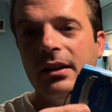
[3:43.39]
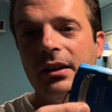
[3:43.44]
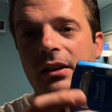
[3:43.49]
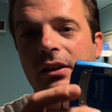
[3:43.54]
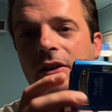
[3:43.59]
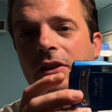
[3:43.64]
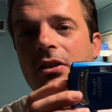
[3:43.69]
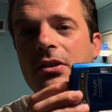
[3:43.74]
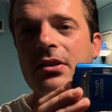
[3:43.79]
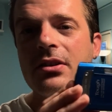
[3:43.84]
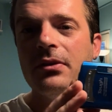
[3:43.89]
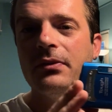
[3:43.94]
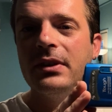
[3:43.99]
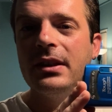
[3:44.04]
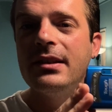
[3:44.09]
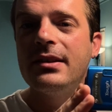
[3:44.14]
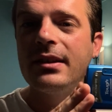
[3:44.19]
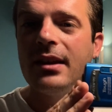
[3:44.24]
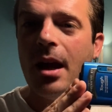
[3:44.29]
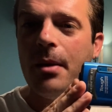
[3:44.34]
Lots of
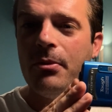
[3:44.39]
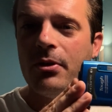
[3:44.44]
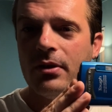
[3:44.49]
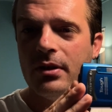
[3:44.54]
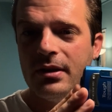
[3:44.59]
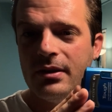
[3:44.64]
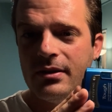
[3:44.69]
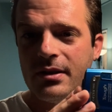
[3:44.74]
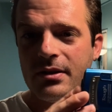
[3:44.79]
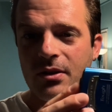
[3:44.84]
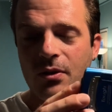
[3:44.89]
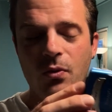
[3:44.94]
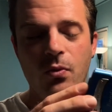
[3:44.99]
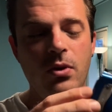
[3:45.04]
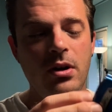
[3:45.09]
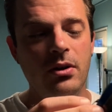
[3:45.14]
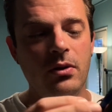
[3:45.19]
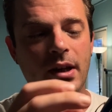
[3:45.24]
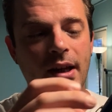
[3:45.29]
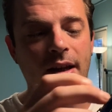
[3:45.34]
these cameras
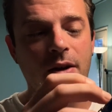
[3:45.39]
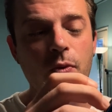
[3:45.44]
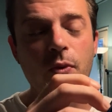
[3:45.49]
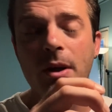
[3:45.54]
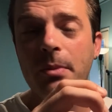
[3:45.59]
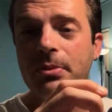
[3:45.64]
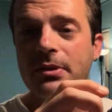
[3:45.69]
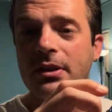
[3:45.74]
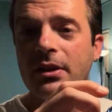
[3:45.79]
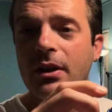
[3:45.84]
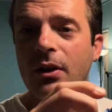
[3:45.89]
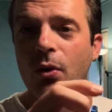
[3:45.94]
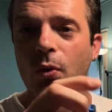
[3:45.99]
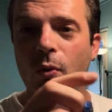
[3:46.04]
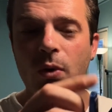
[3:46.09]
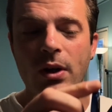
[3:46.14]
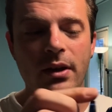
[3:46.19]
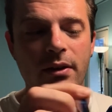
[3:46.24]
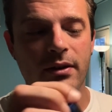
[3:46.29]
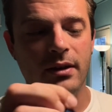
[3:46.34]
were equipped
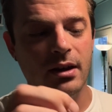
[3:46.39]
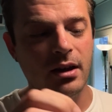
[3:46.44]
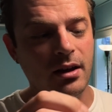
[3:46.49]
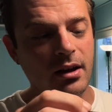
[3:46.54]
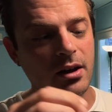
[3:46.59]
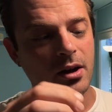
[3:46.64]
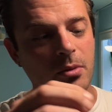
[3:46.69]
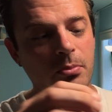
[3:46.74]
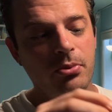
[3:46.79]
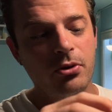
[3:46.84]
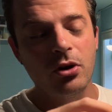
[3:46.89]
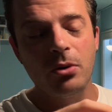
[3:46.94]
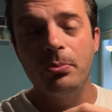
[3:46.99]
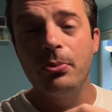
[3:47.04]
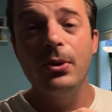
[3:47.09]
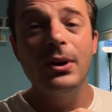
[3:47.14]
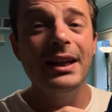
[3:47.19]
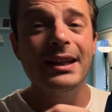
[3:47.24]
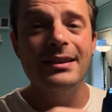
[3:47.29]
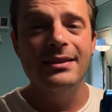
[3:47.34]
with a
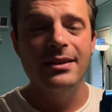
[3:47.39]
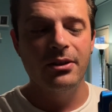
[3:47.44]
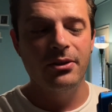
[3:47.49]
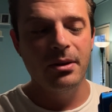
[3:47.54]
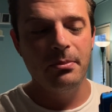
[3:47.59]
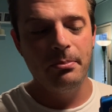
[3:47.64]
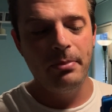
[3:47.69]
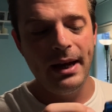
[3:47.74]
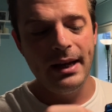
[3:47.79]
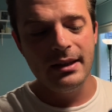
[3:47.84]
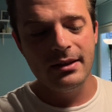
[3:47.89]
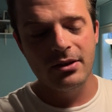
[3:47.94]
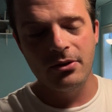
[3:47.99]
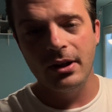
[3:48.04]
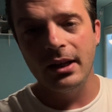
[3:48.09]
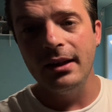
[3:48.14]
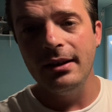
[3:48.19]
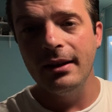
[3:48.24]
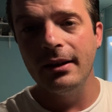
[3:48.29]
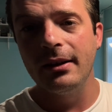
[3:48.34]
proprietary
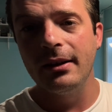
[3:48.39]
battery